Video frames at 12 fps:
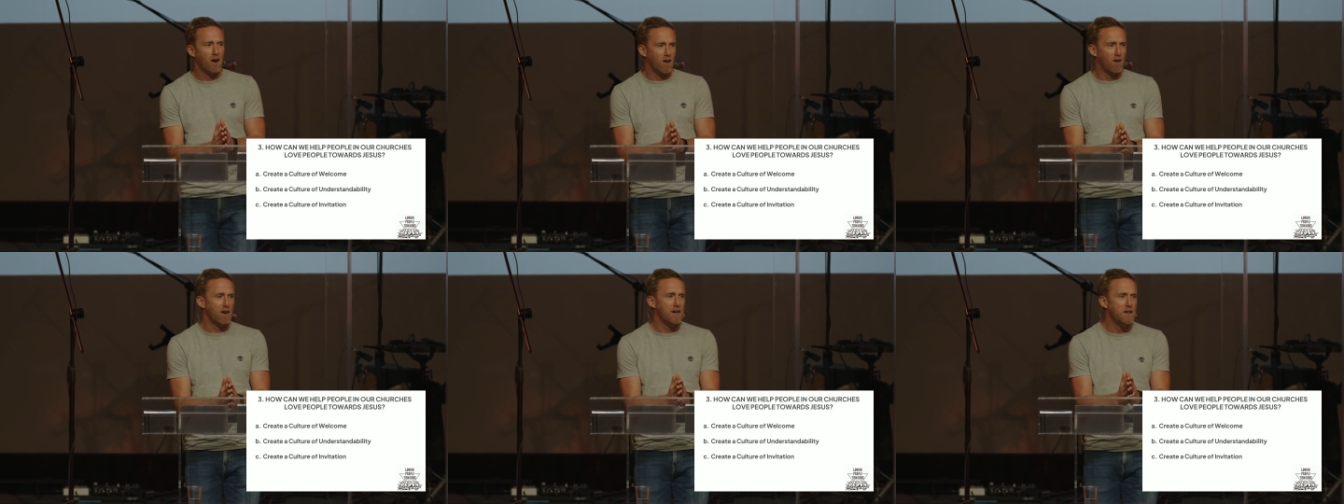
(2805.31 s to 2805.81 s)

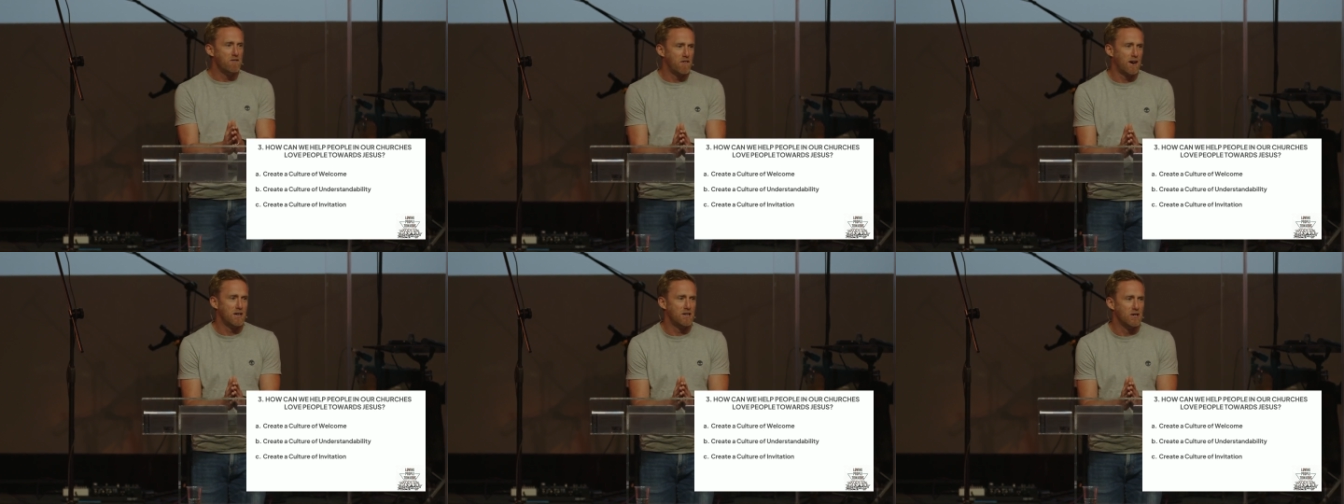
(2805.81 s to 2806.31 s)
highly
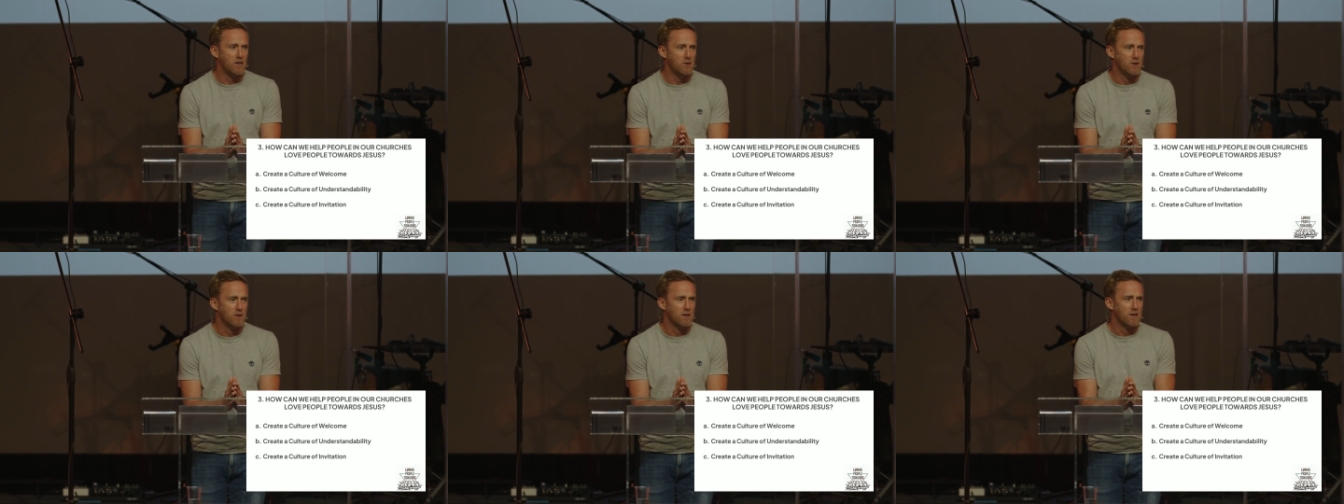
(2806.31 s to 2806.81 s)
value
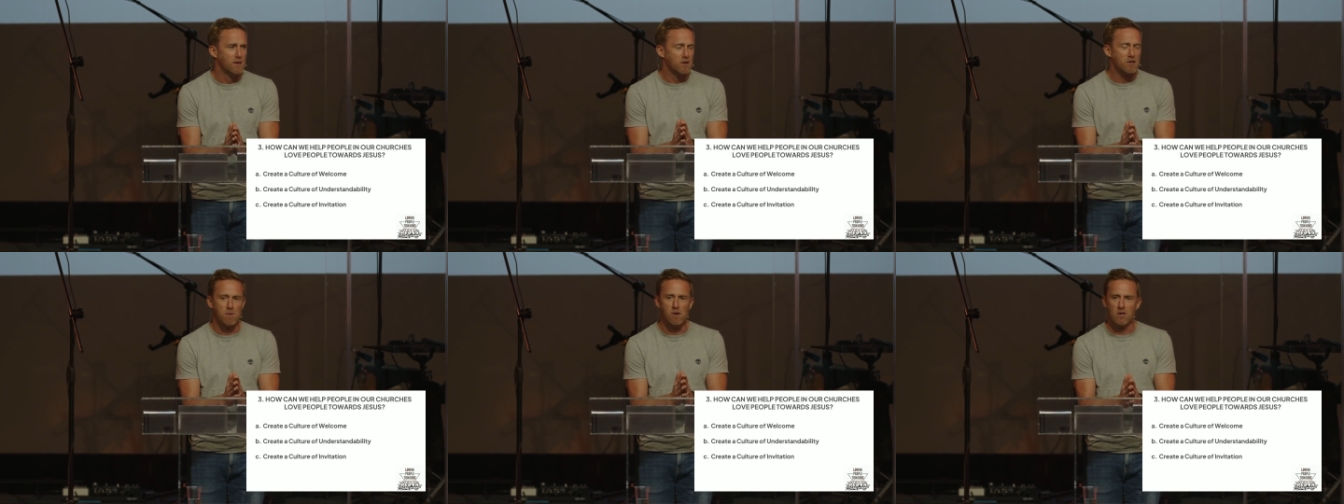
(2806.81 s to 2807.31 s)

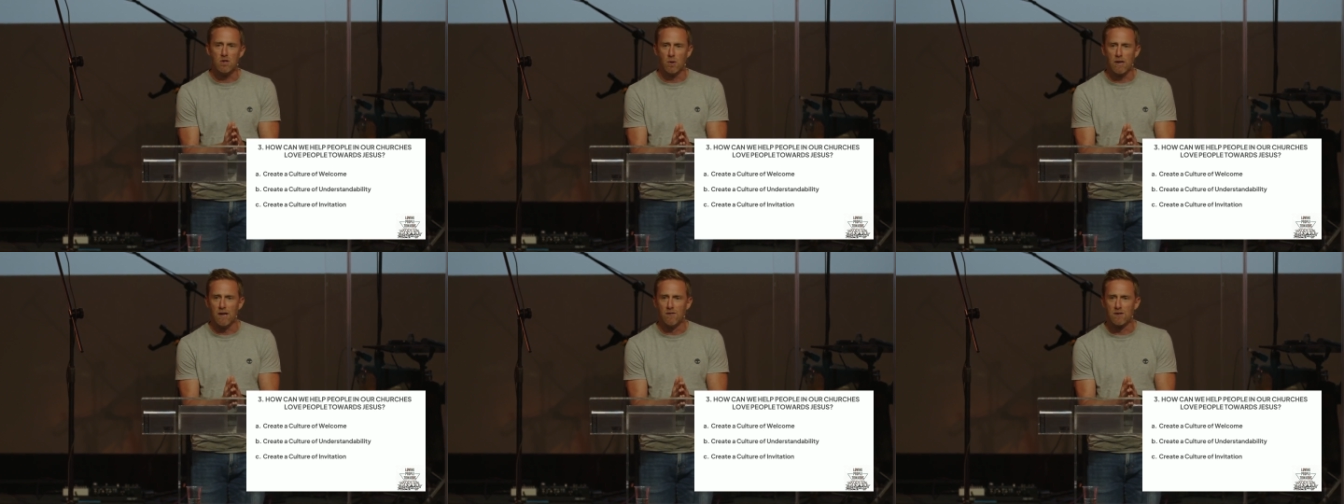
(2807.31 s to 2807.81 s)
the
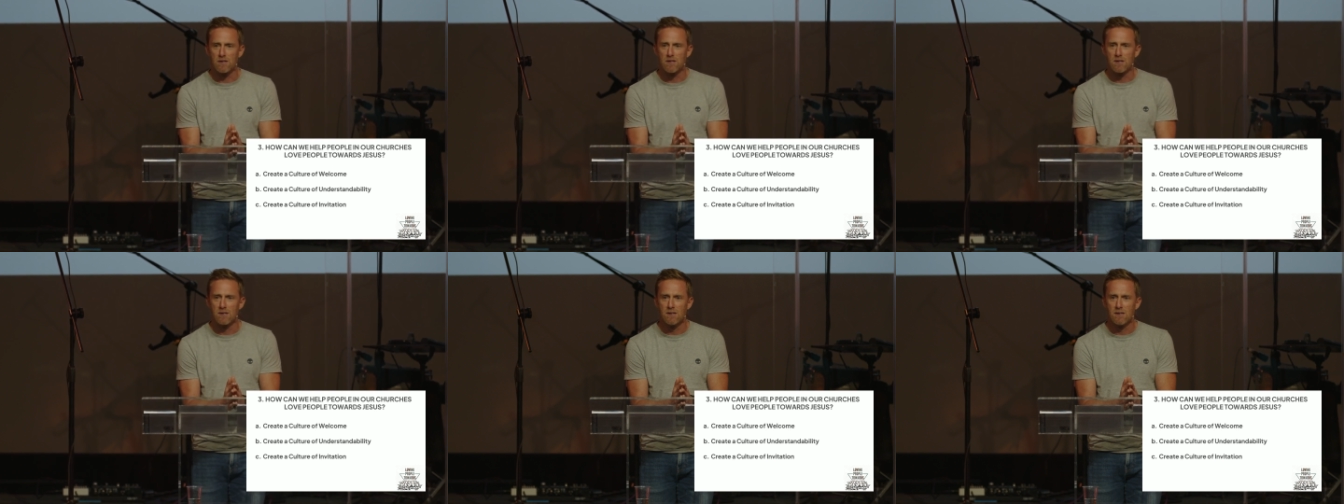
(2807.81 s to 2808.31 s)
spiritual
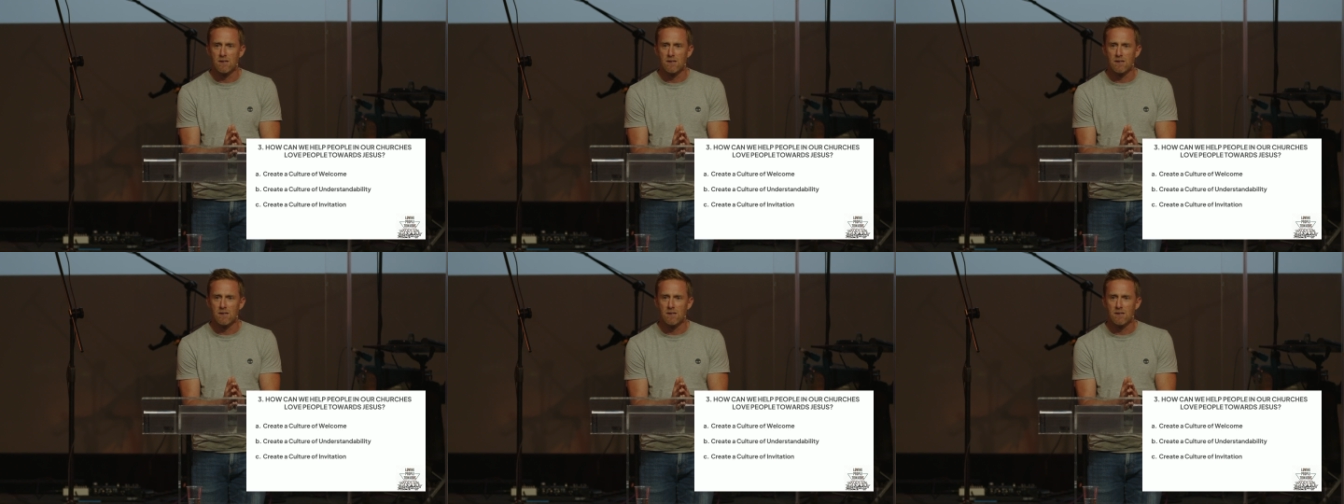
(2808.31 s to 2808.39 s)
gifts.